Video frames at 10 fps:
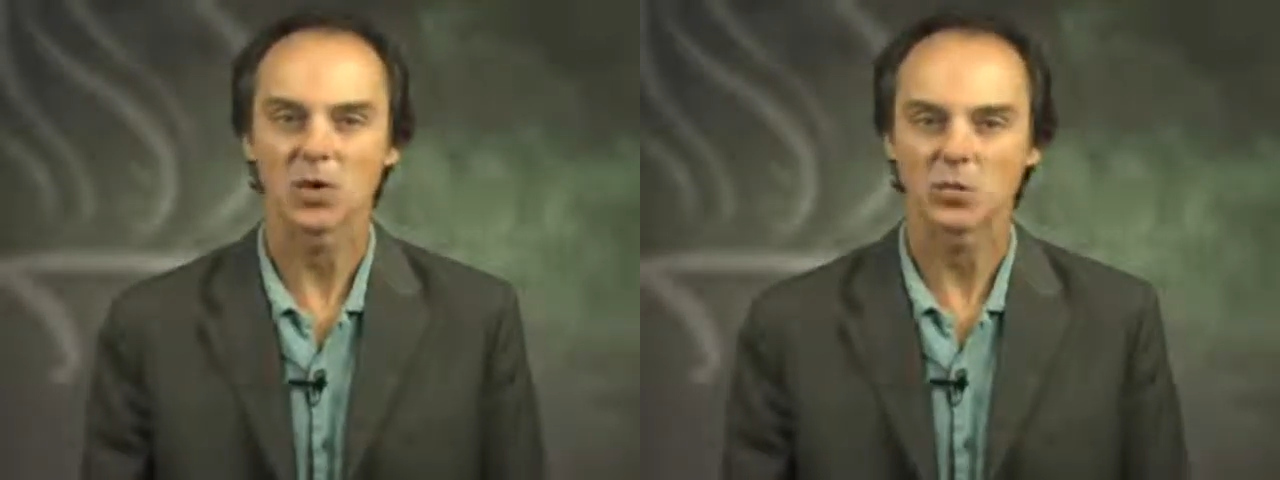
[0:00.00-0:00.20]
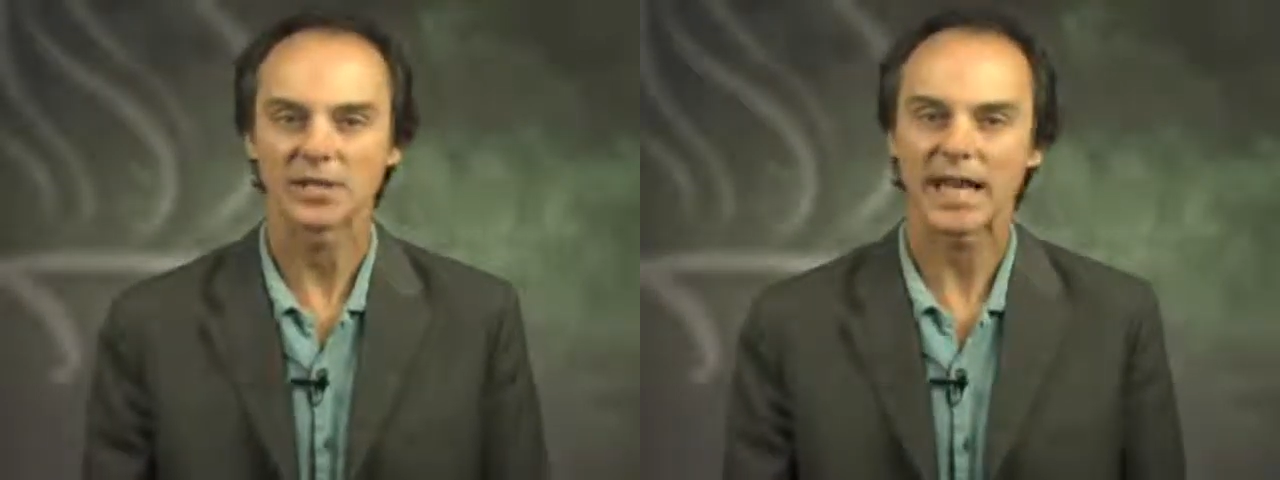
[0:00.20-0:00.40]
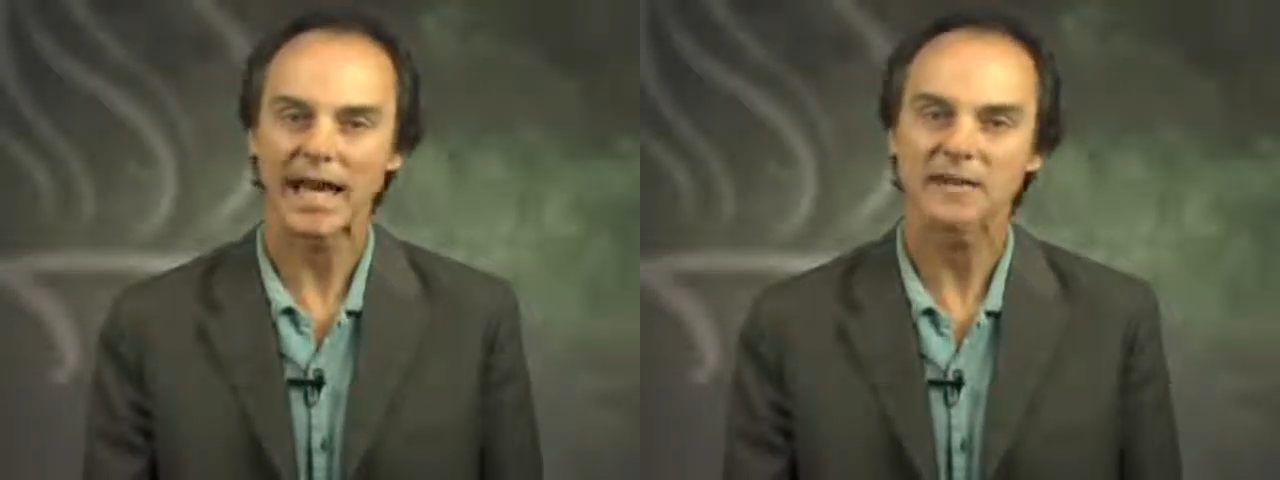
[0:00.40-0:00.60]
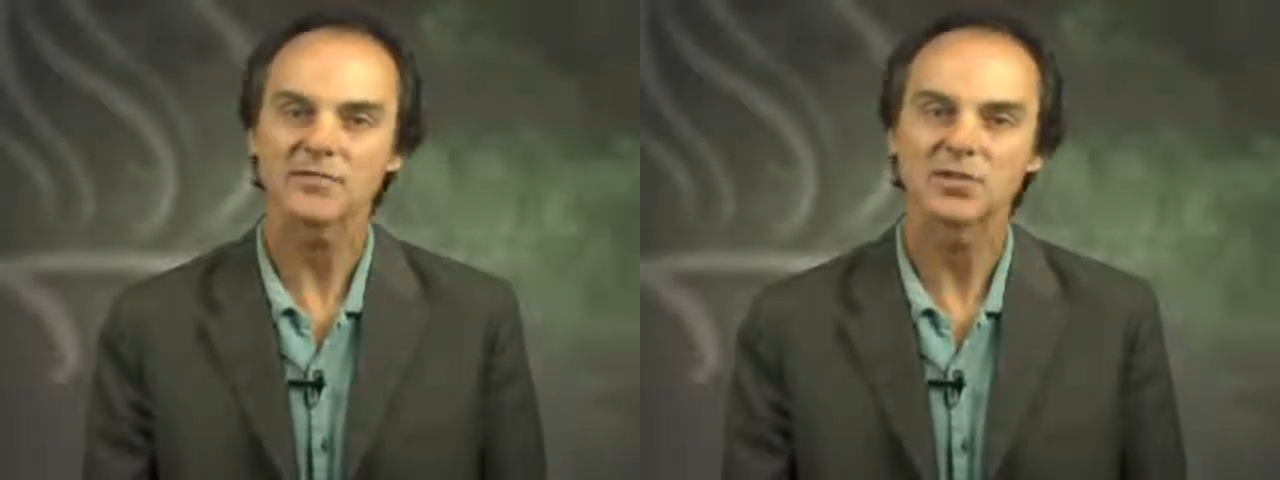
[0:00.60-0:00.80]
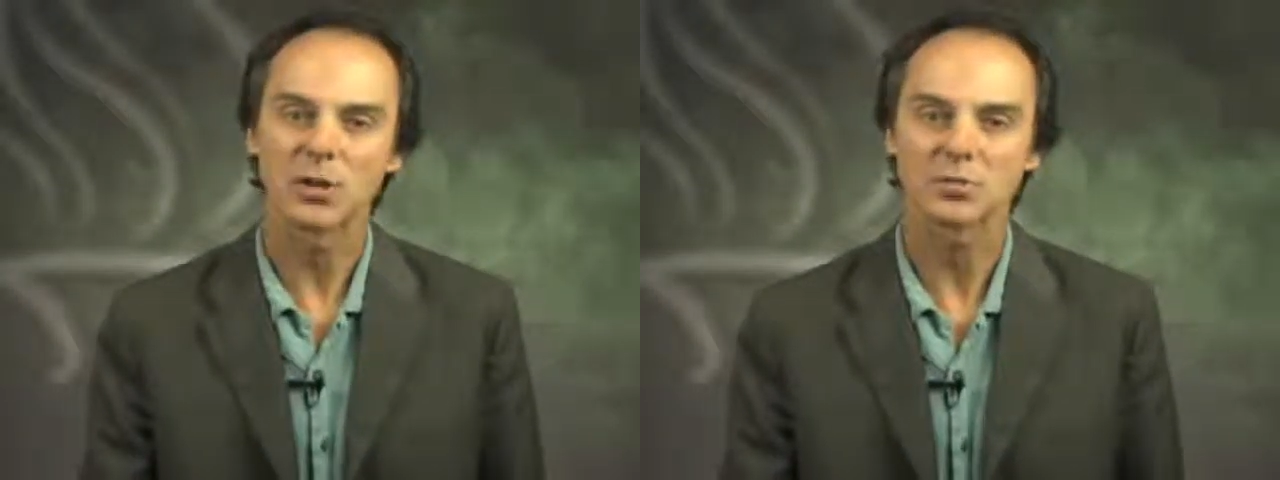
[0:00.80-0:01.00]
only half
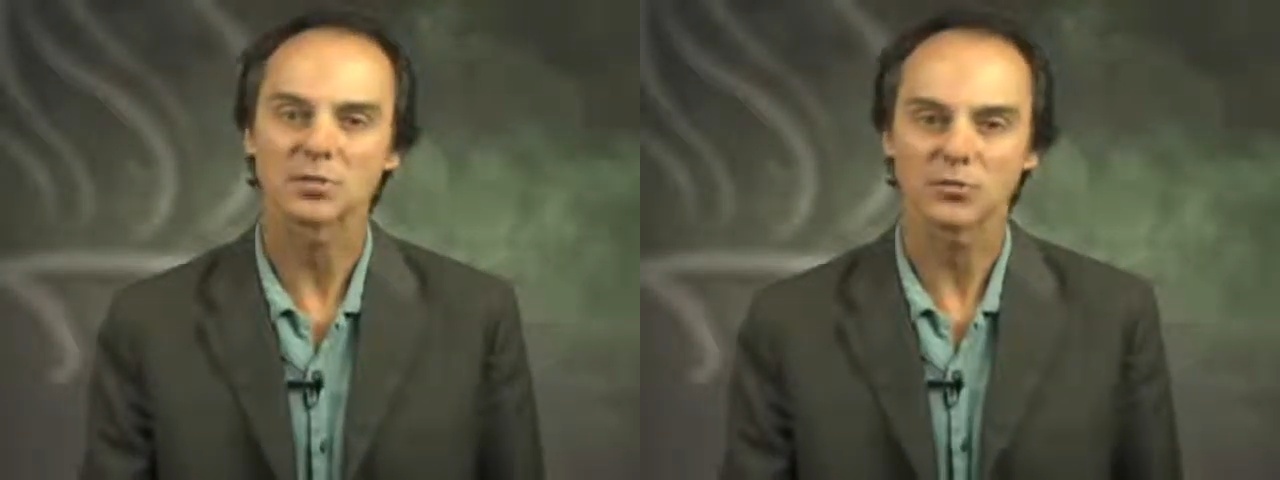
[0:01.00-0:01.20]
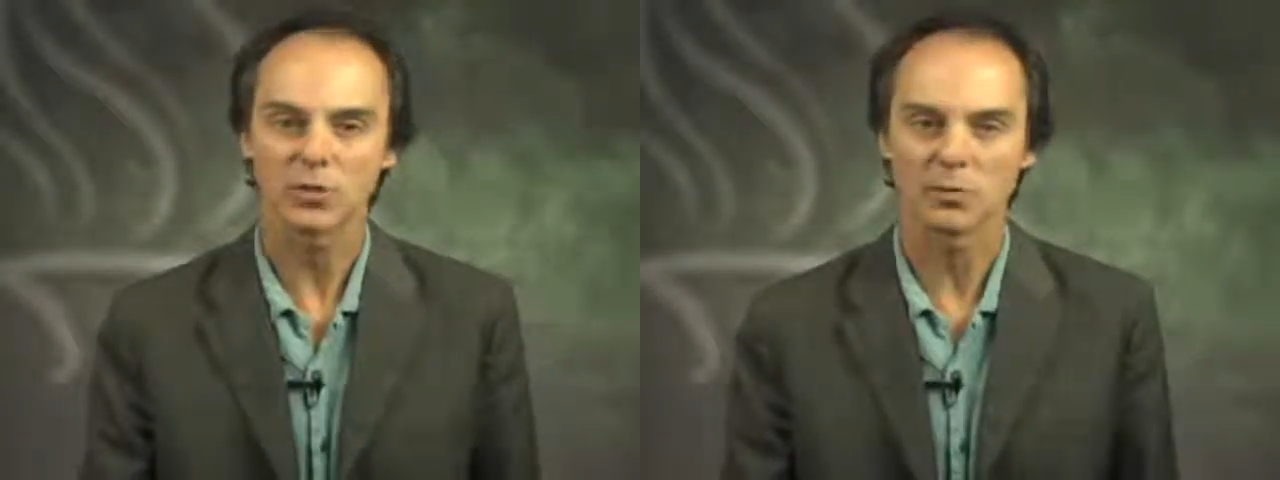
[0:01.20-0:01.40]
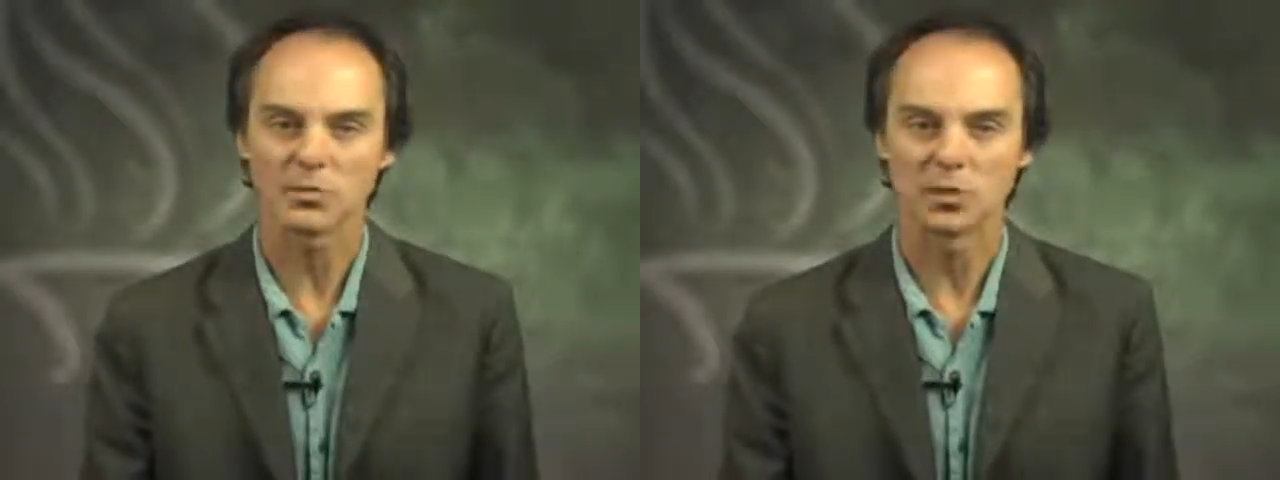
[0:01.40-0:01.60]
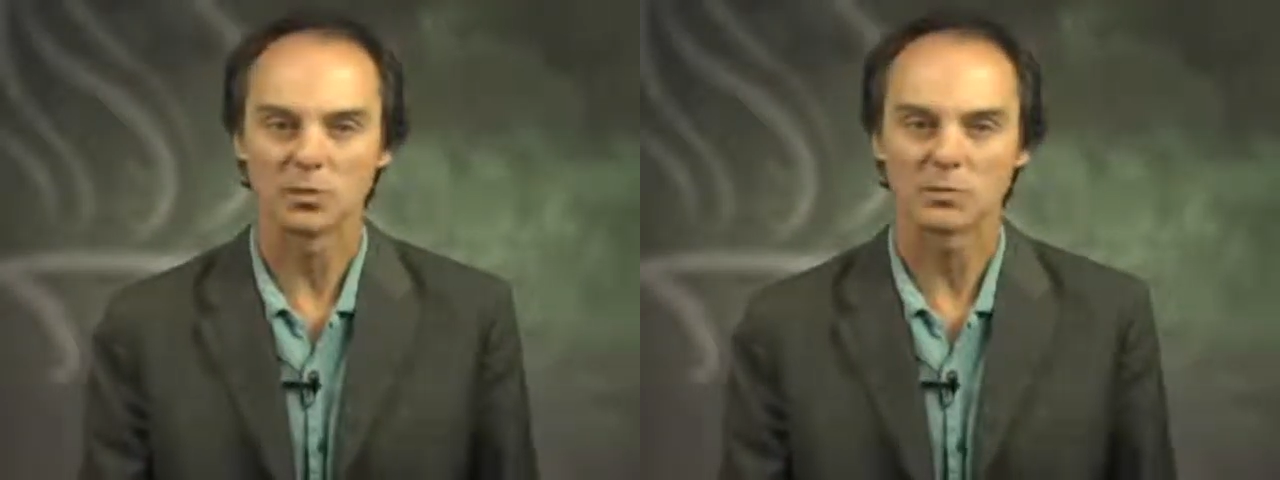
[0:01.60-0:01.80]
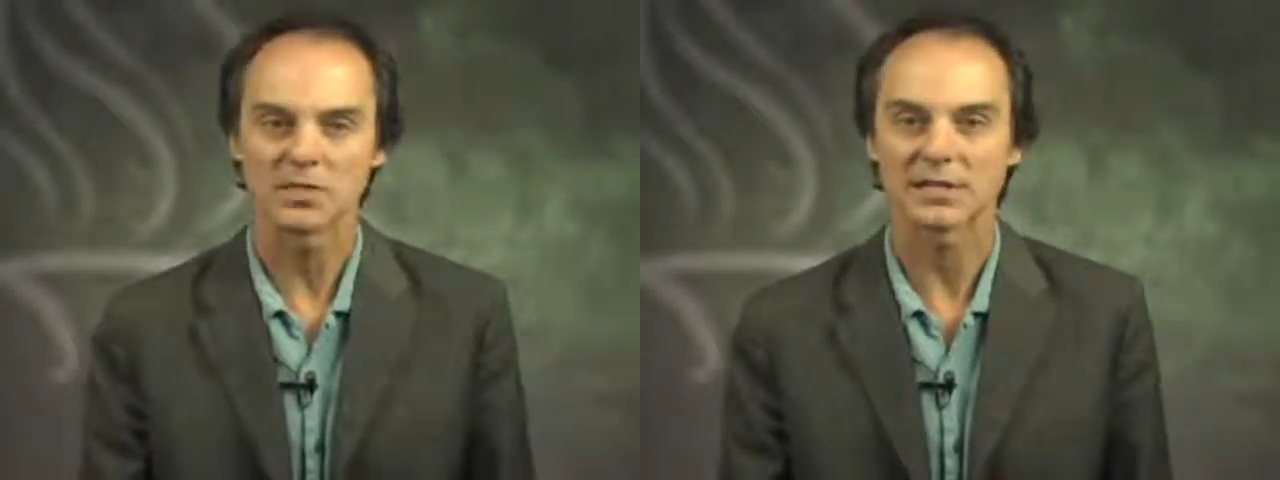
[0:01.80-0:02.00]
the numbers of
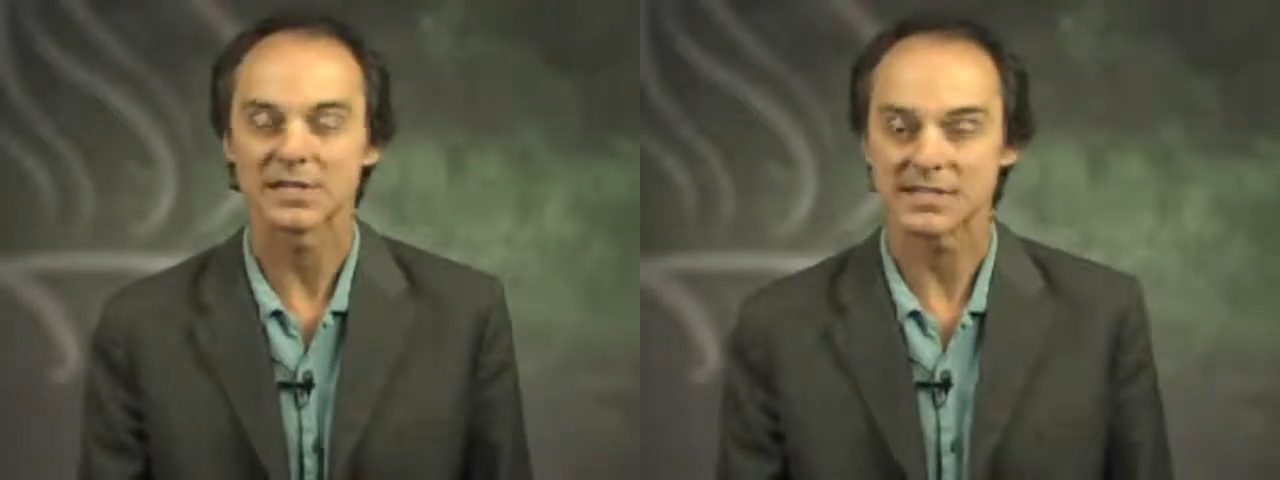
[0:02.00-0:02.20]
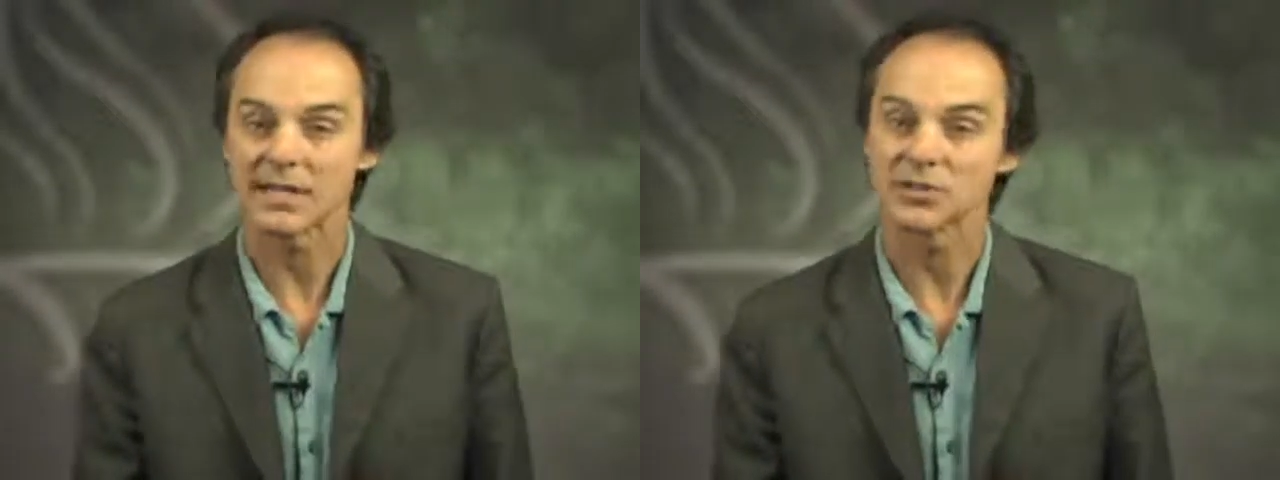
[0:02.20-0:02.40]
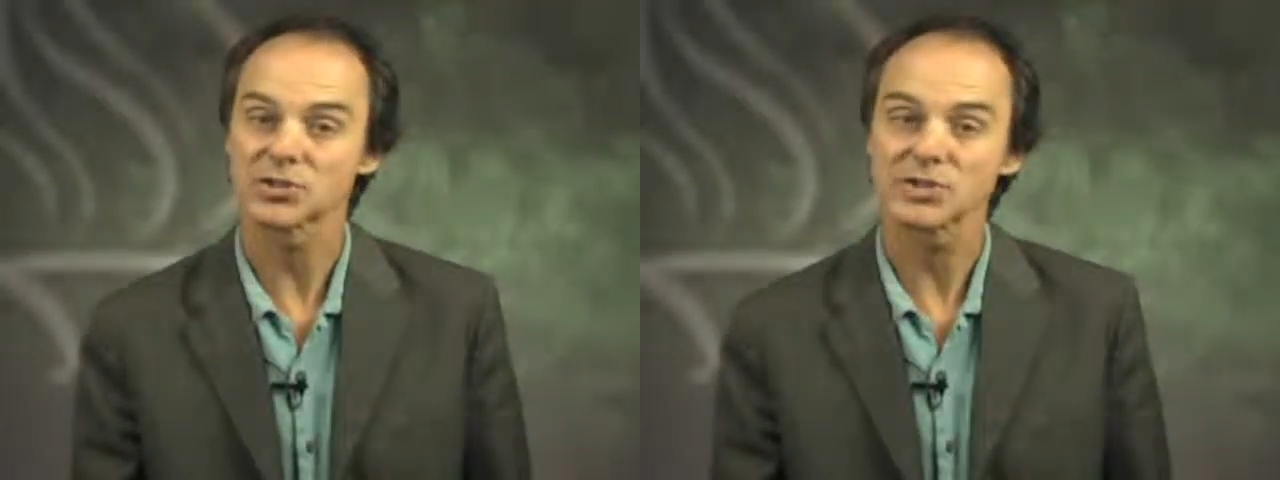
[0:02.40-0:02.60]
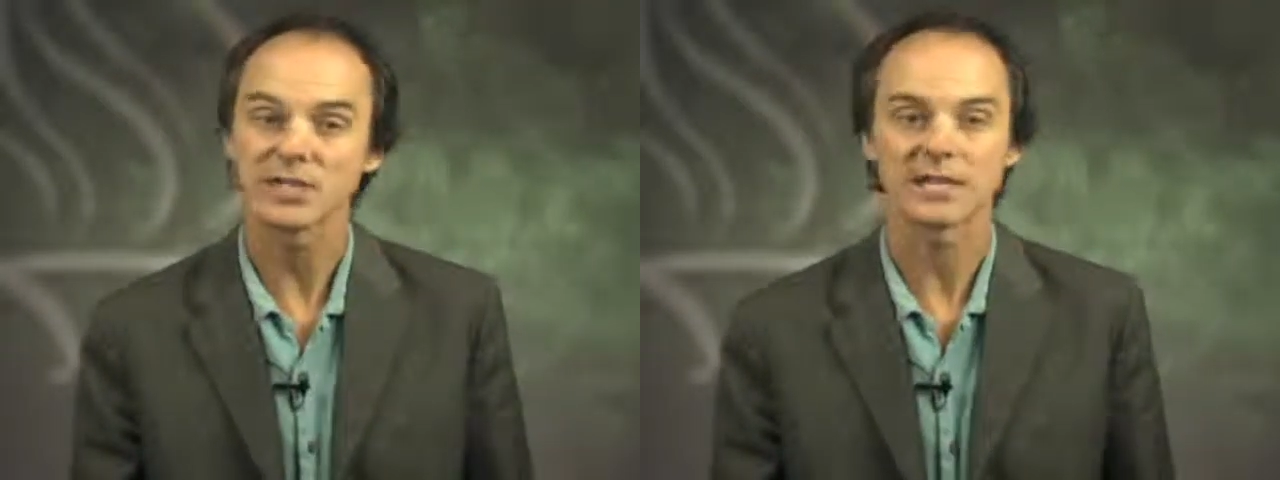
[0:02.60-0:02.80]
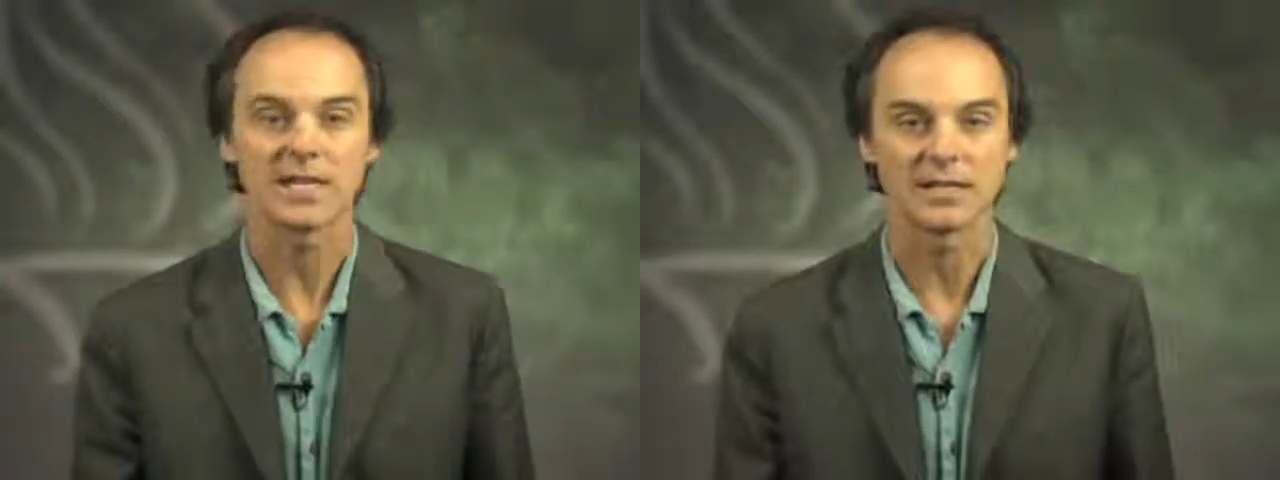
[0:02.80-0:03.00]
chromosomes that the cell should
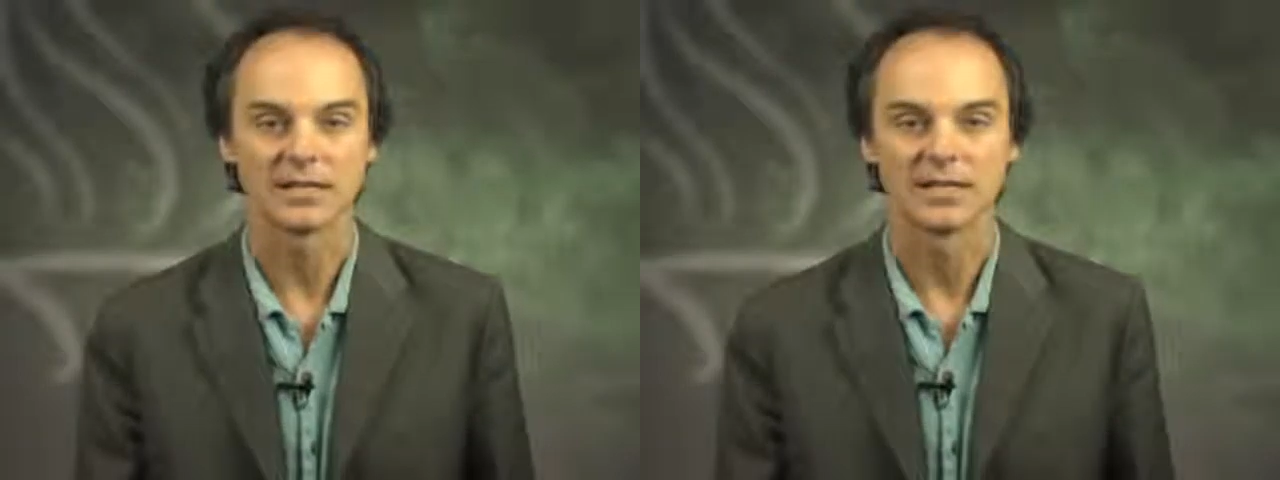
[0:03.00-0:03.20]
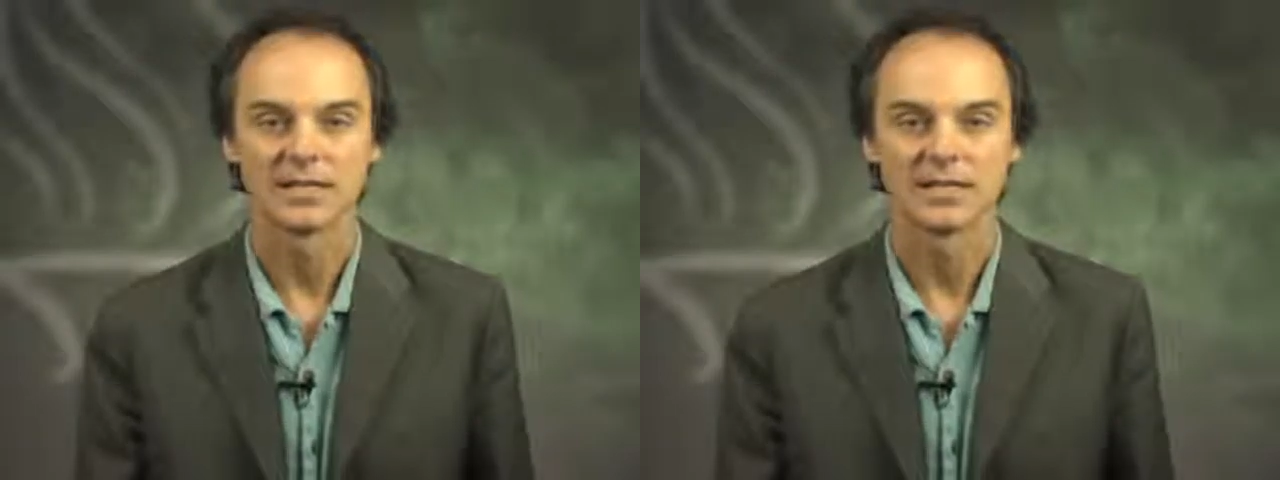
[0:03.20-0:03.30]
contain.